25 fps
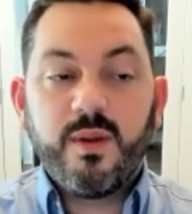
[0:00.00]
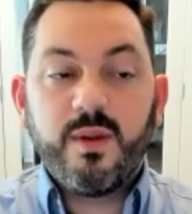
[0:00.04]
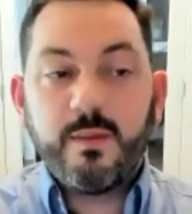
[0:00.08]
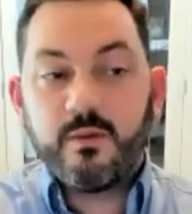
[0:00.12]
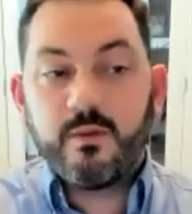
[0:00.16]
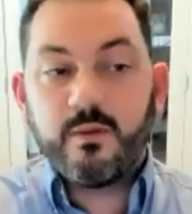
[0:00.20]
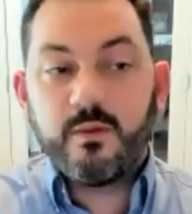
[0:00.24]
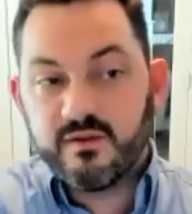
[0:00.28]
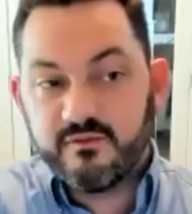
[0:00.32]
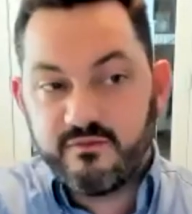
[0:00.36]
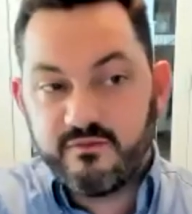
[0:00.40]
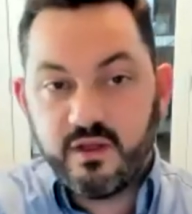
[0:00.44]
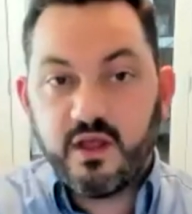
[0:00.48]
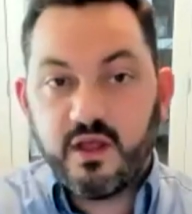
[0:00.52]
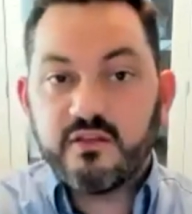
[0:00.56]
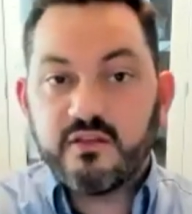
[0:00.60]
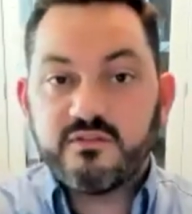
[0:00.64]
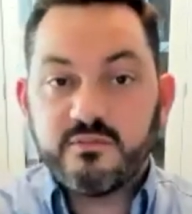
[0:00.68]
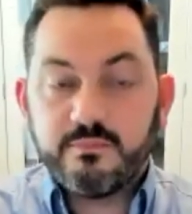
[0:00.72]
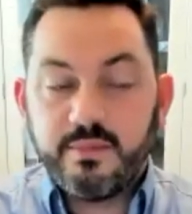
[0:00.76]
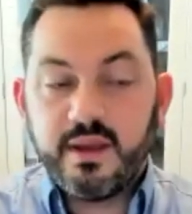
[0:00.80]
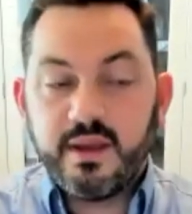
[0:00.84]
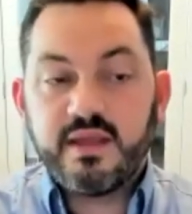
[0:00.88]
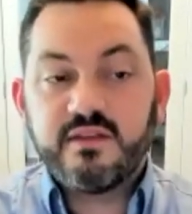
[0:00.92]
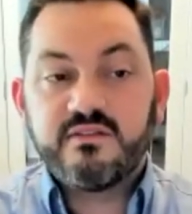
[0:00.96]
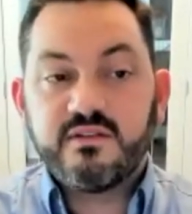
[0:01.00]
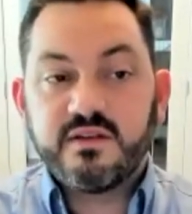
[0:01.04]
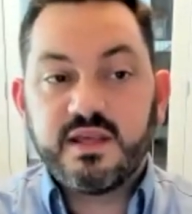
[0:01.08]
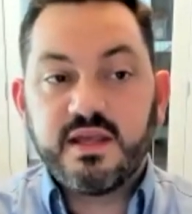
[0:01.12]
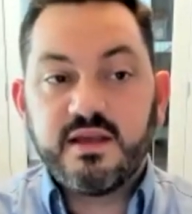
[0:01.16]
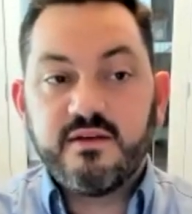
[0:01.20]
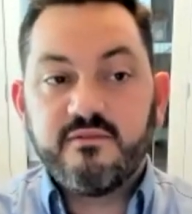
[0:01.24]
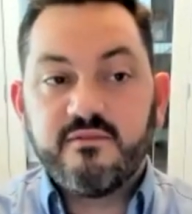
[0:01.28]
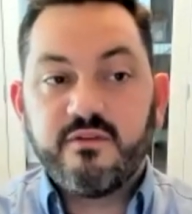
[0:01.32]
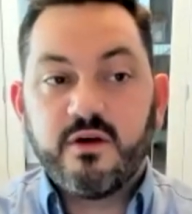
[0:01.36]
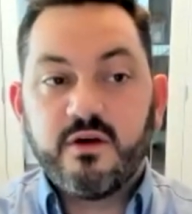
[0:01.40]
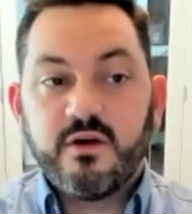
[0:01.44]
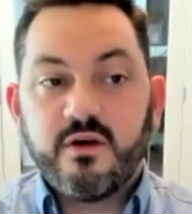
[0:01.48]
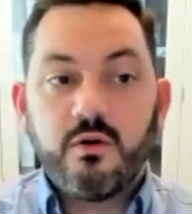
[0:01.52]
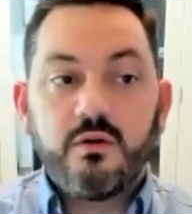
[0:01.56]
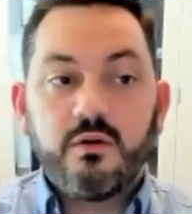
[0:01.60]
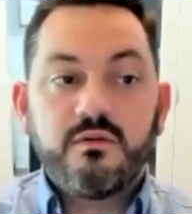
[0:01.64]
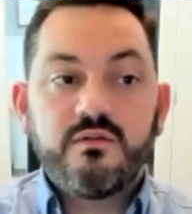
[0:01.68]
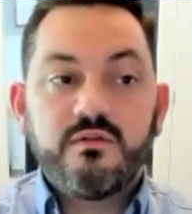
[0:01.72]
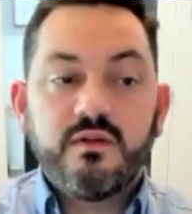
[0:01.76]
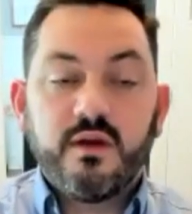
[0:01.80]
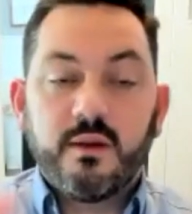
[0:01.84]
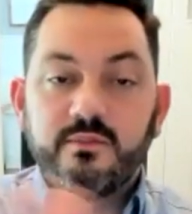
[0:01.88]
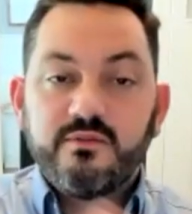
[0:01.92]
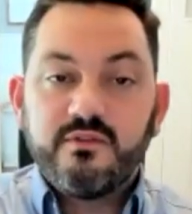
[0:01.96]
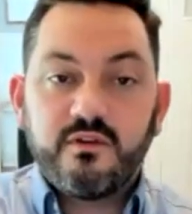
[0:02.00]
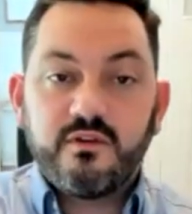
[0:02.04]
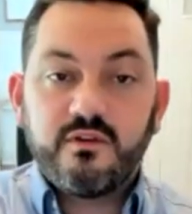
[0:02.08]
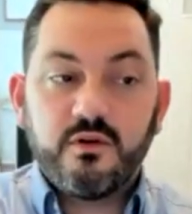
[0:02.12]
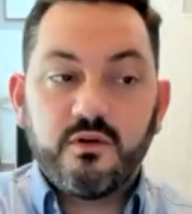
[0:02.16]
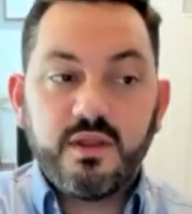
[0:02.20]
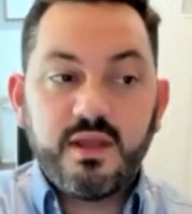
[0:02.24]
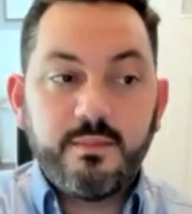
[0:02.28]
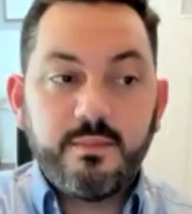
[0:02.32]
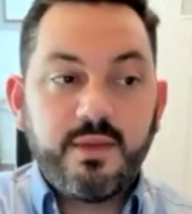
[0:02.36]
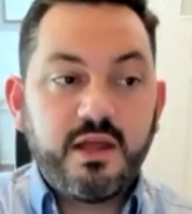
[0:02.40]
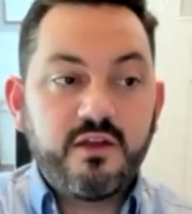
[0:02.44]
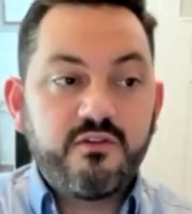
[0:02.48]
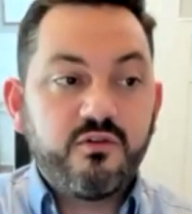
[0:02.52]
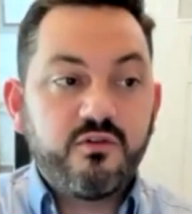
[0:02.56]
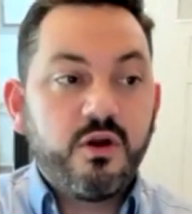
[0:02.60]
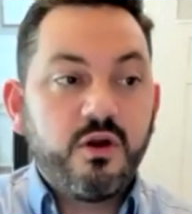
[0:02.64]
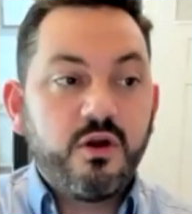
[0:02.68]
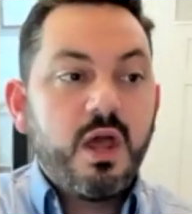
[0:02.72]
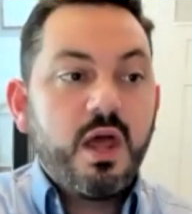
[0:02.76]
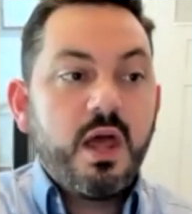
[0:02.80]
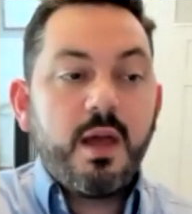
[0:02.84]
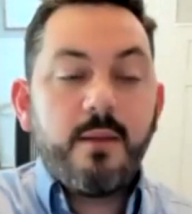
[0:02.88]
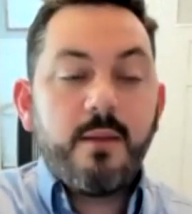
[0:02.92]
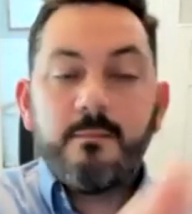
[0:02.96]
people can fill out some basic info, dumps in your lead manager.